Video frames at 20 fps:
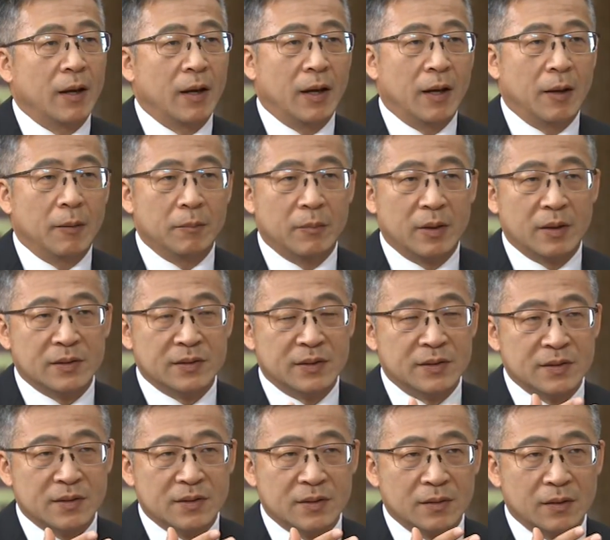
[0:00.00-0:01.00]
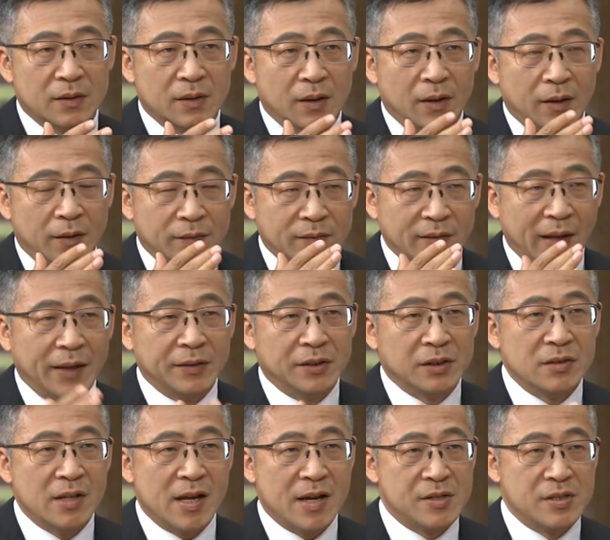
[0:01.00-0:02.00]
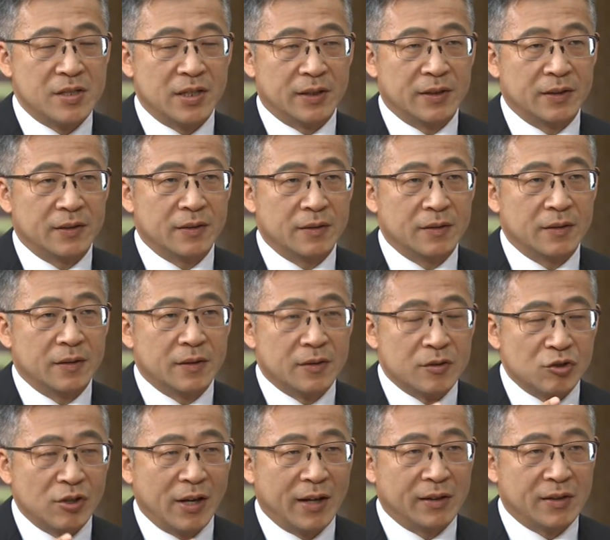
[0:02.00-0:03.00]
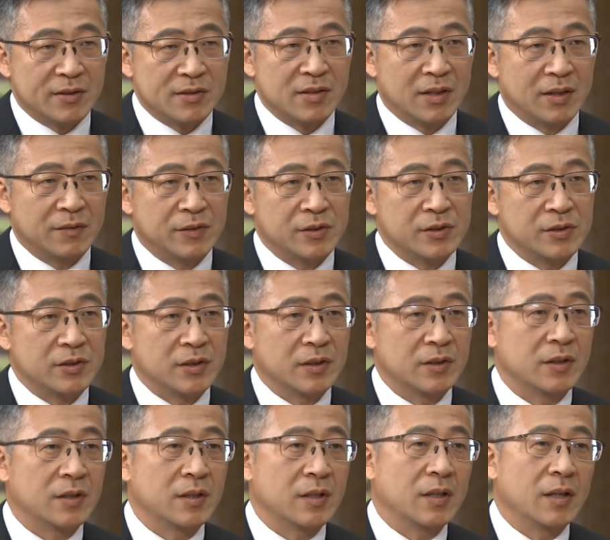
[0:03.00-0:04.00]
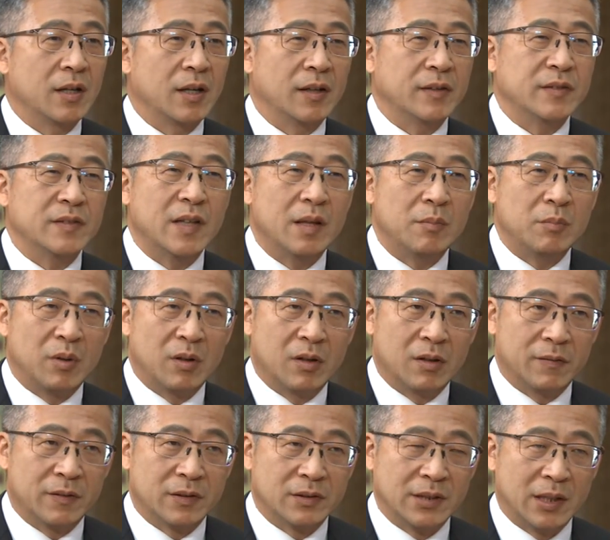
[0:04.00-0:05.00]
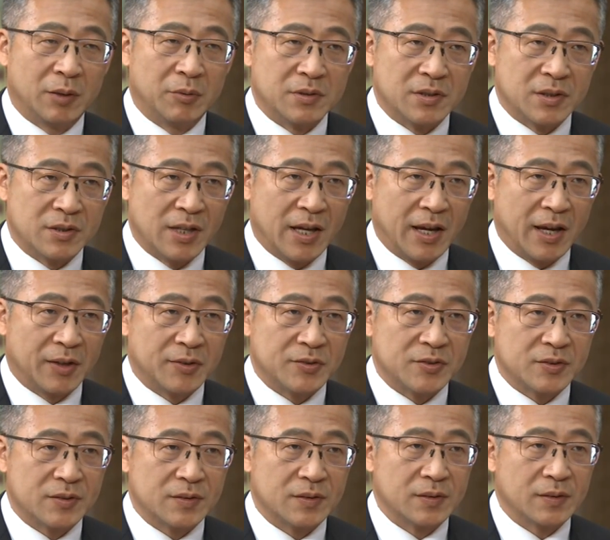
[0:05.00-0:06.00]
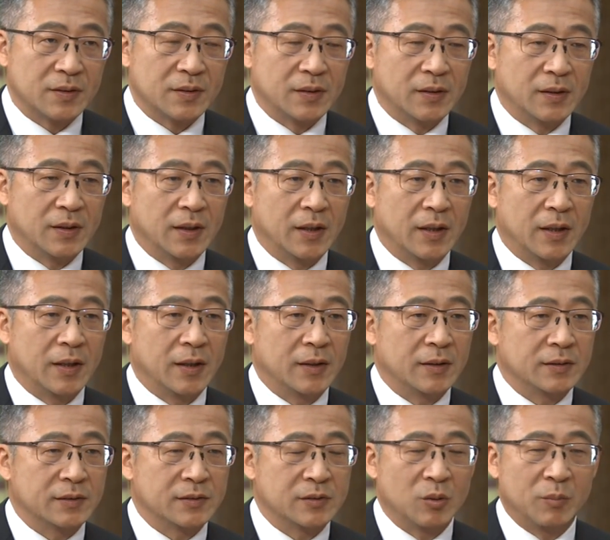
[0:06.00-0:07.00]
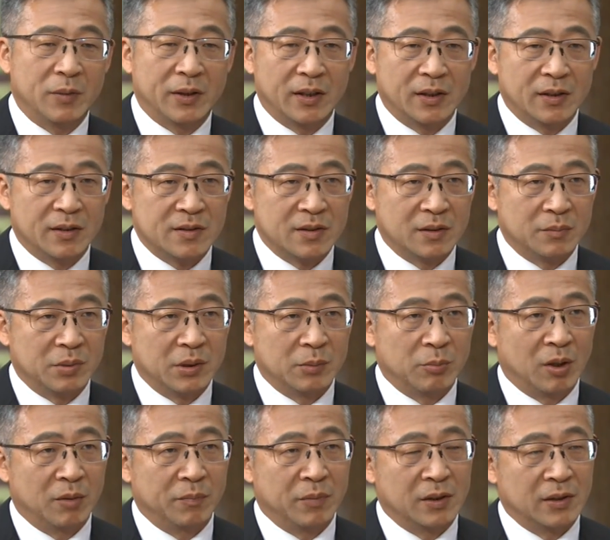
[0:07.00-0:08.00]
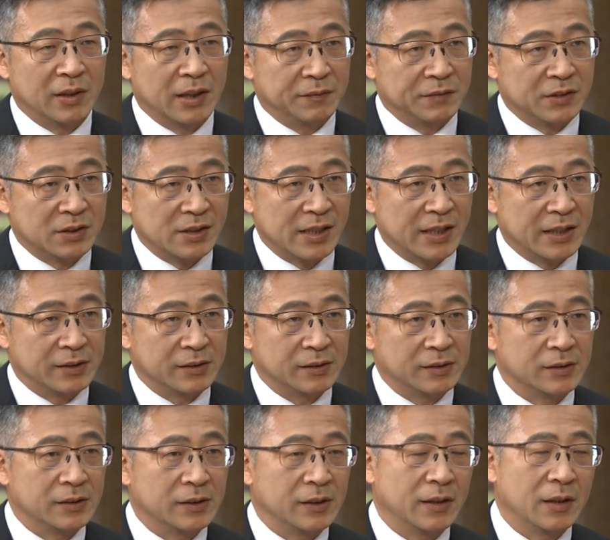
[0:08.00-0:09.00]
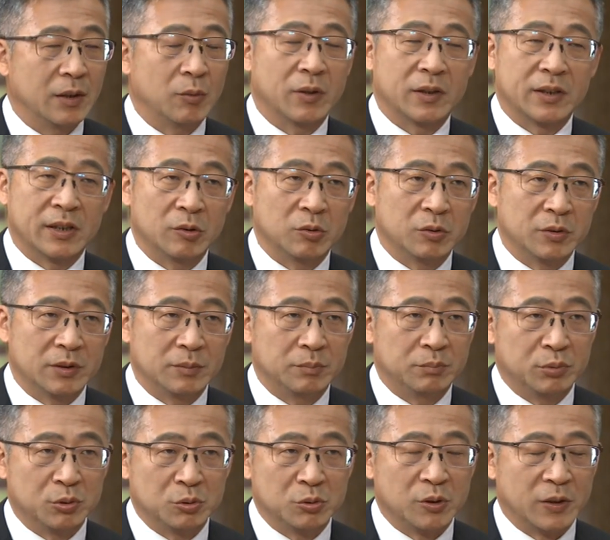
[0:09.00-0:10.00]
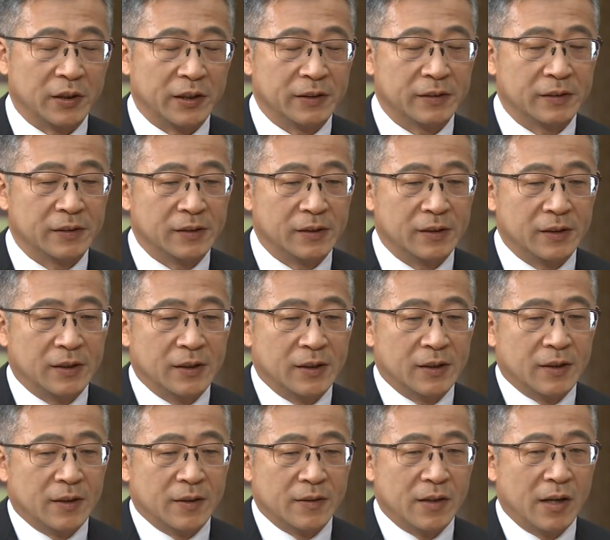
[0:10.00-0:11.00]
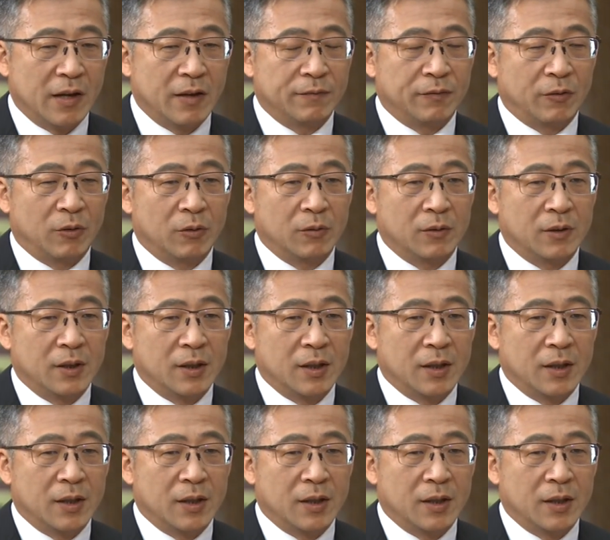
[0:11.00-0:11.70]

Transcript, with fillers: Um, since nineteen ninety, China suffered a number of uh, terrorist attacks. Uh, so many innocent people have been left dead. They were killed brutally. Therefore,